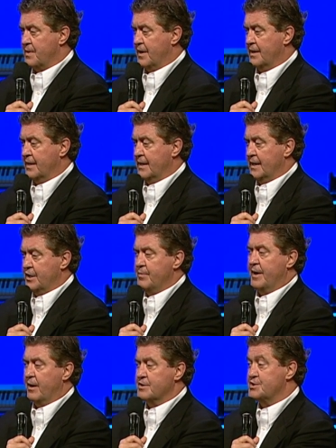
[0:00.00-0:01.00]
right?
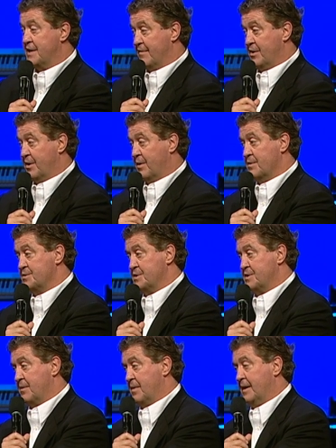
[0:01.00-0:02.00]
You've been here seven years,
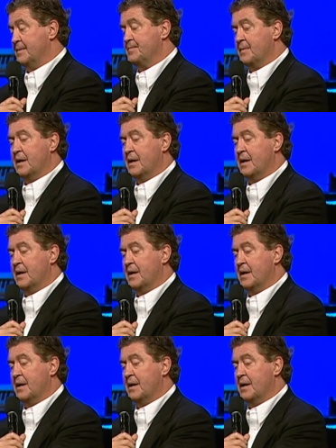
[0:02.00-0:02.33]
is that right?